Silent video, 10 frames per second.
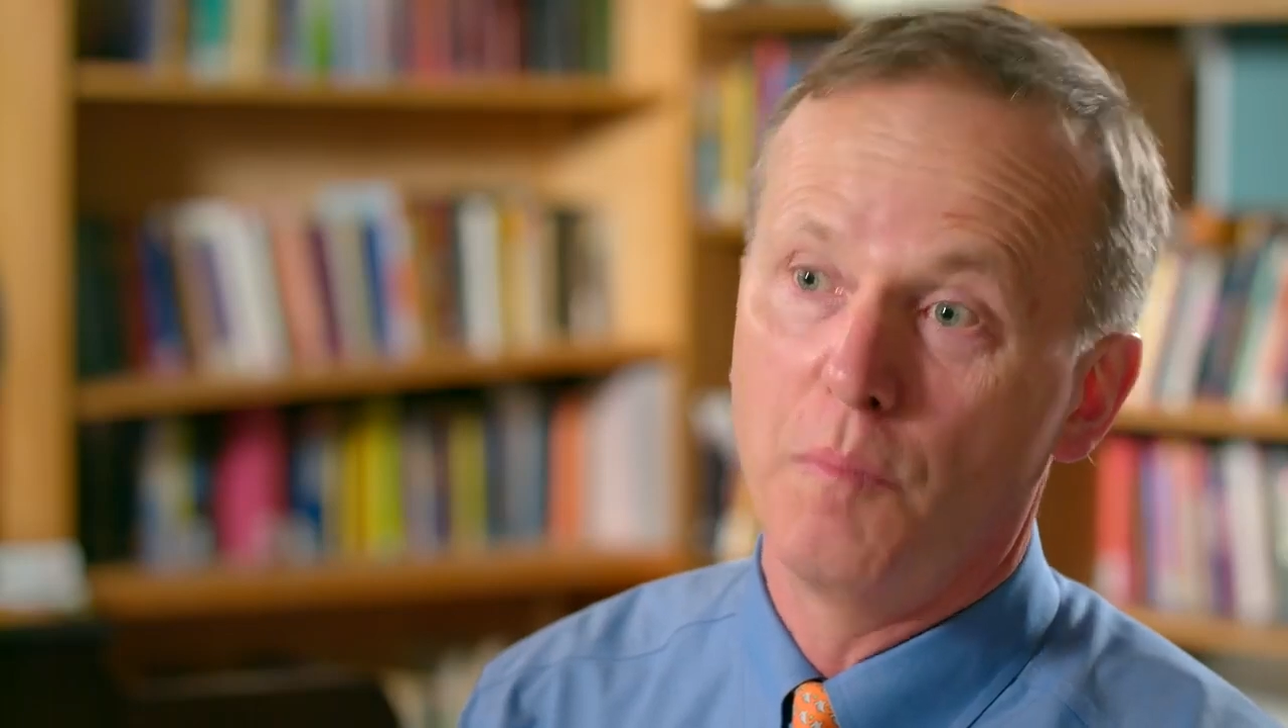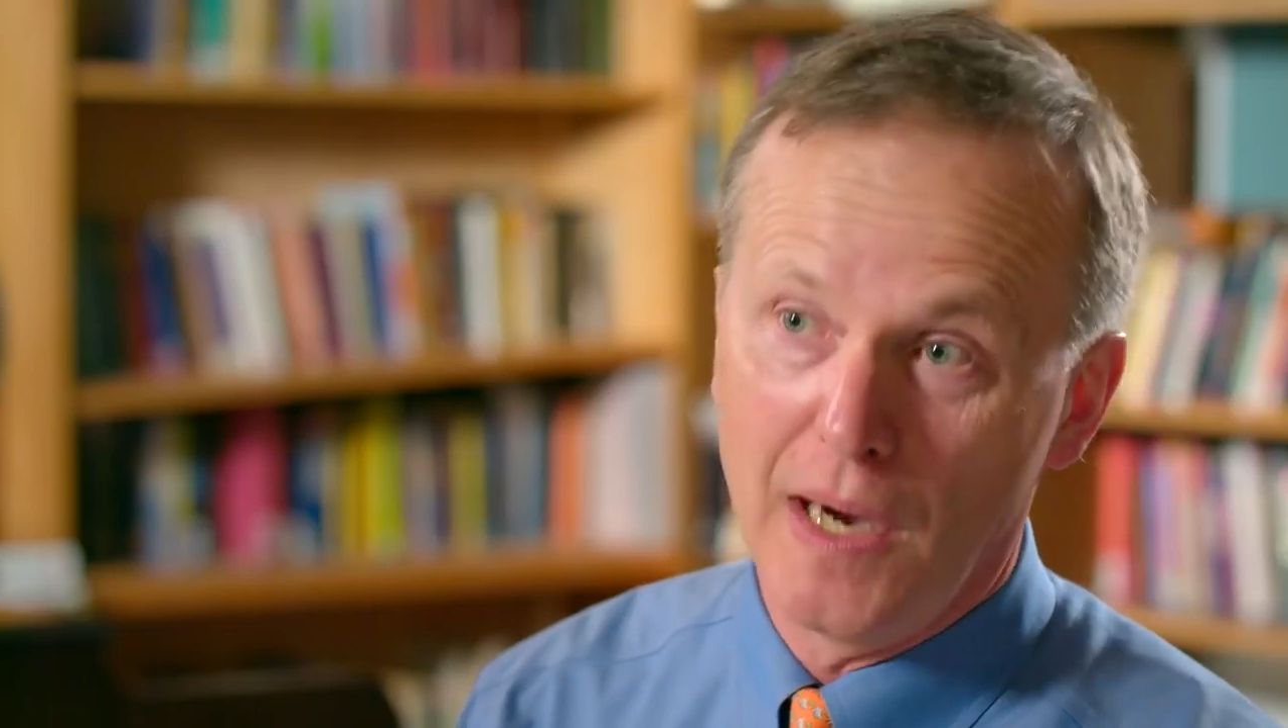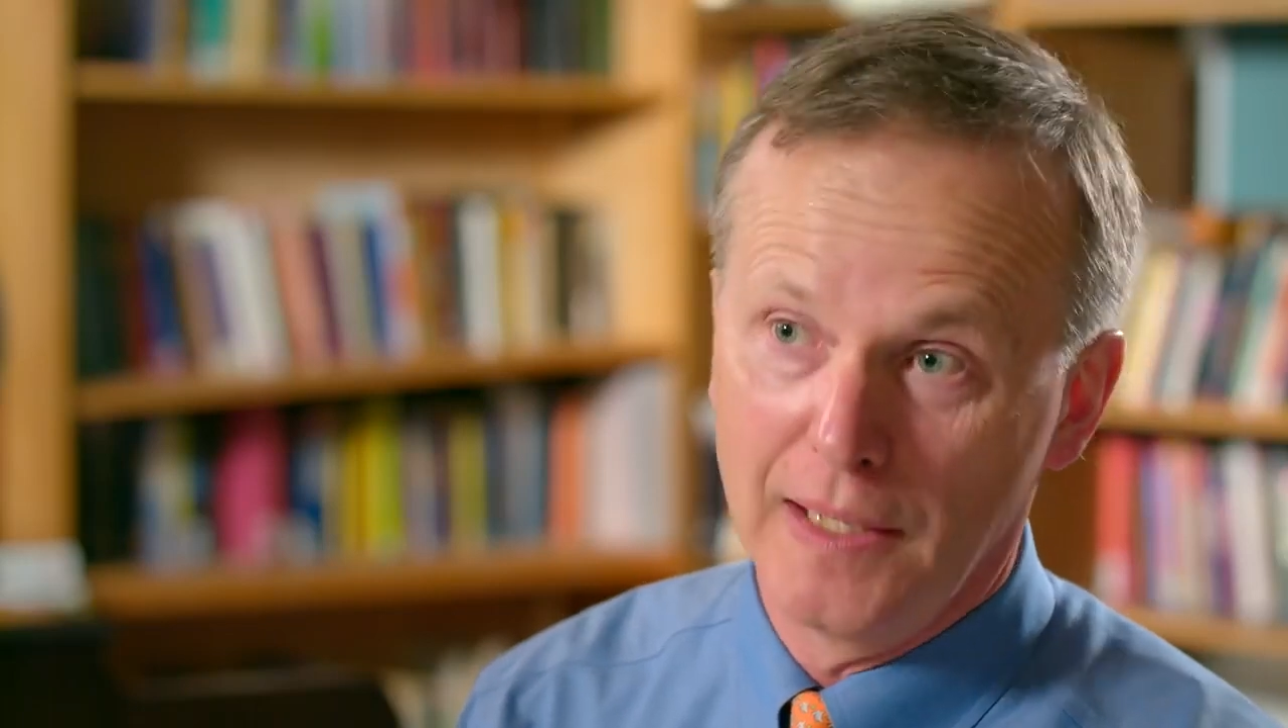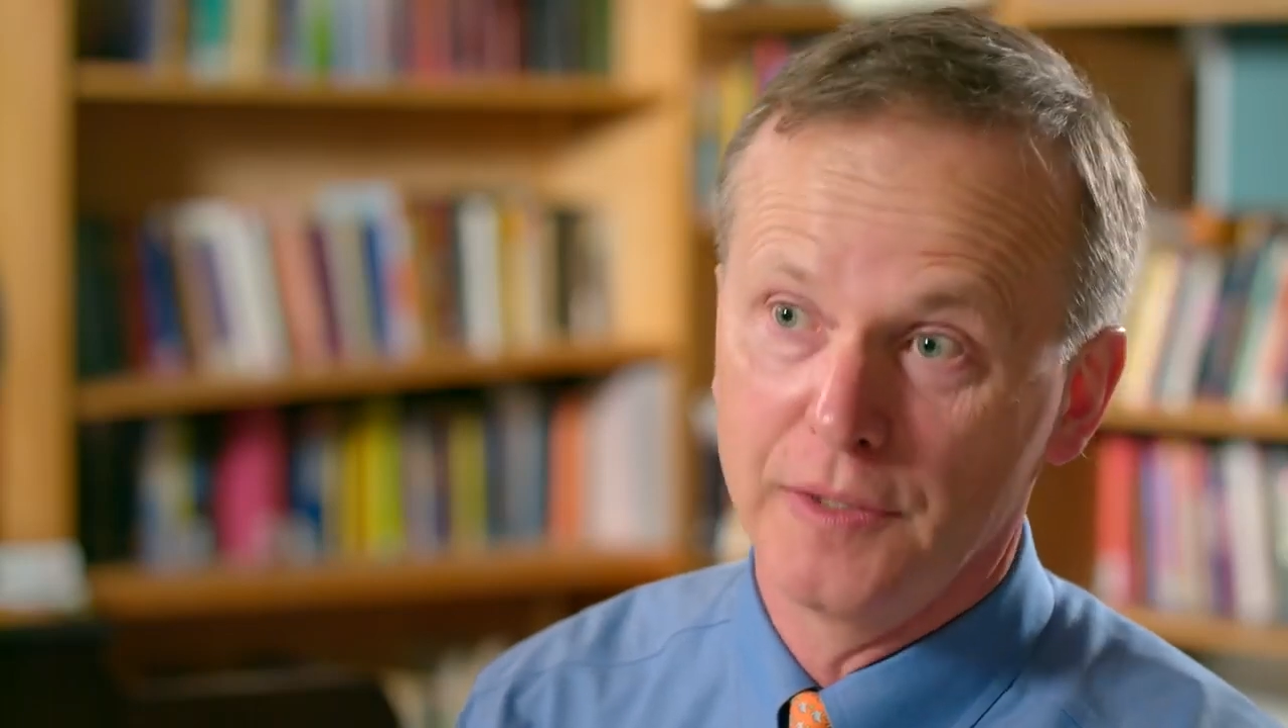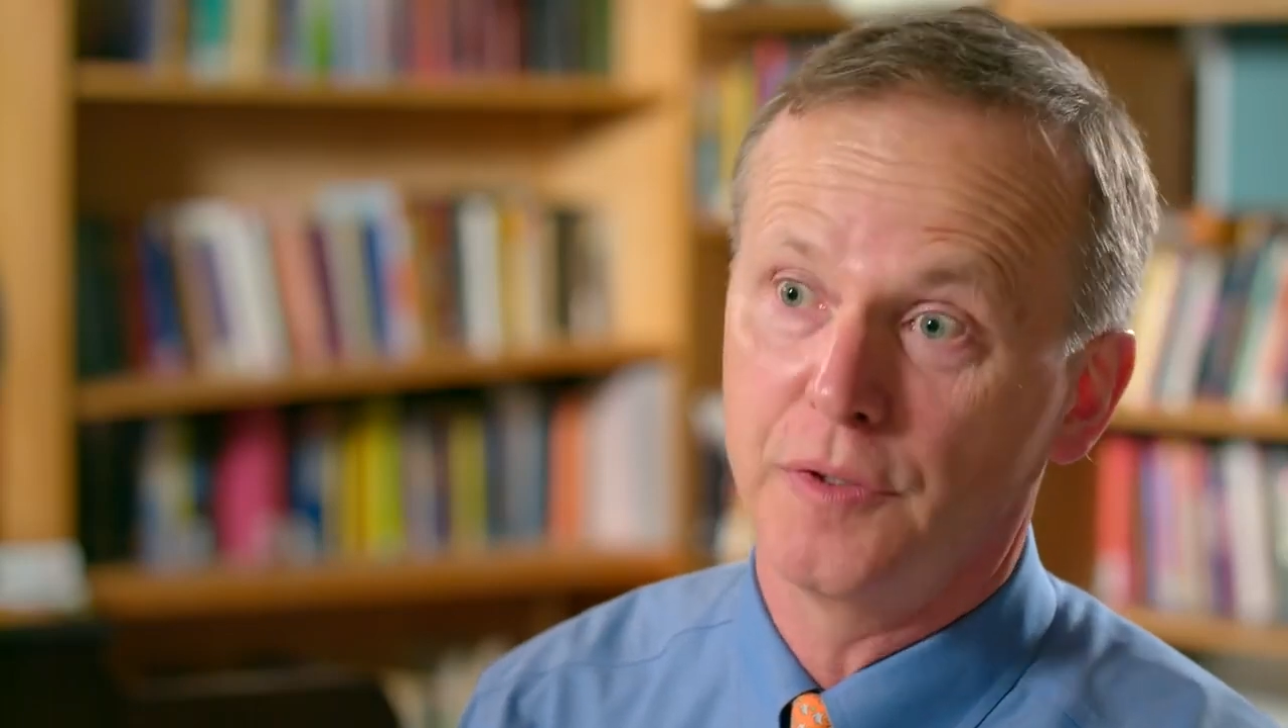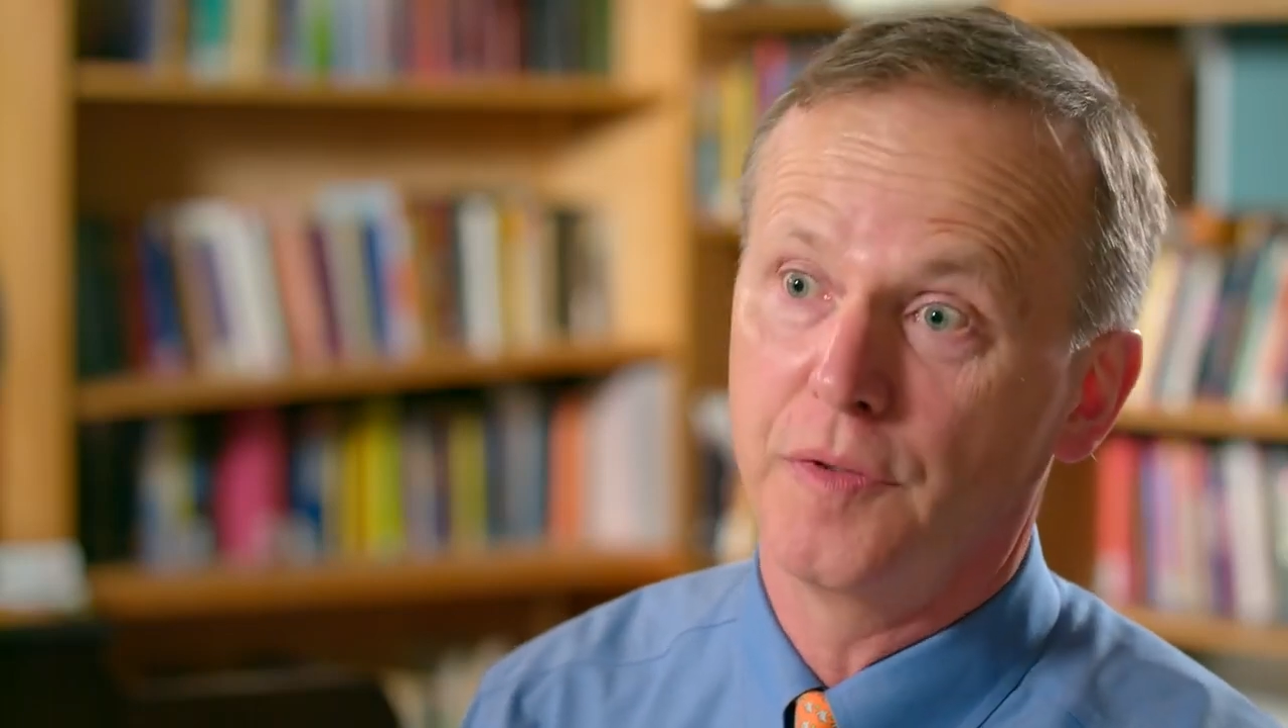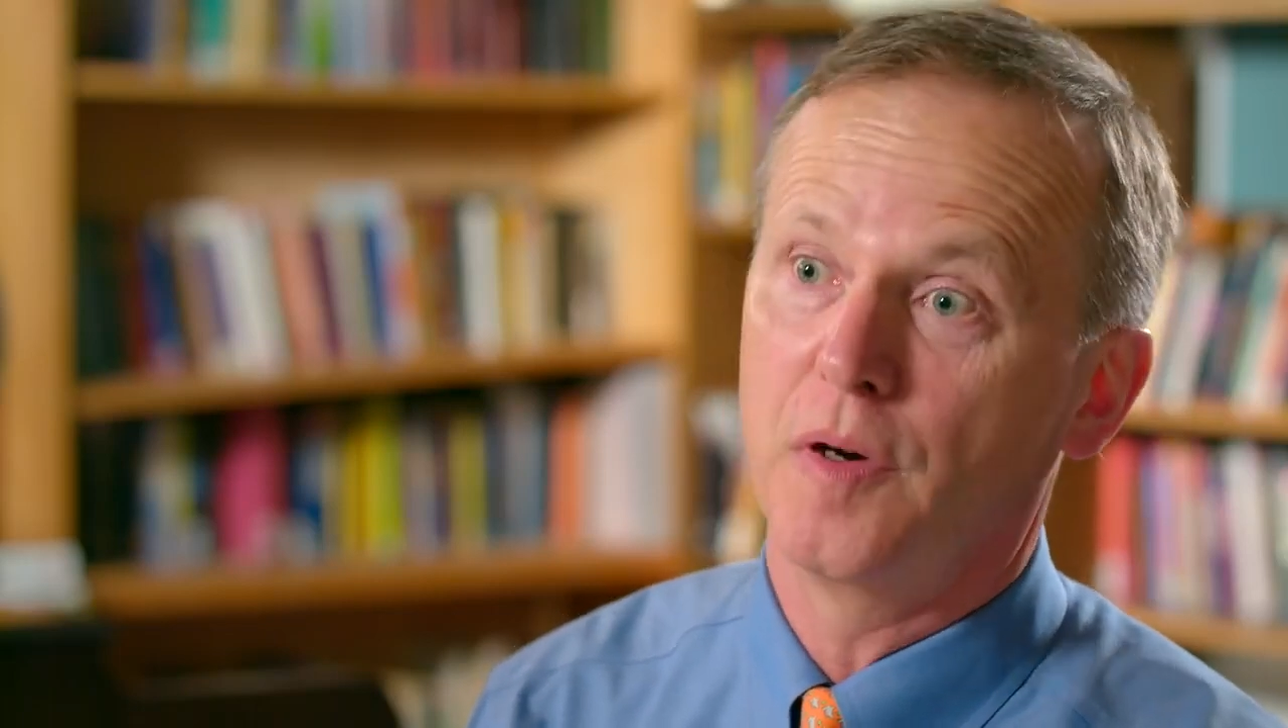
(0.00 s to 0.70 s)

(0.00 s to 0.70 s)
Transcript: monitor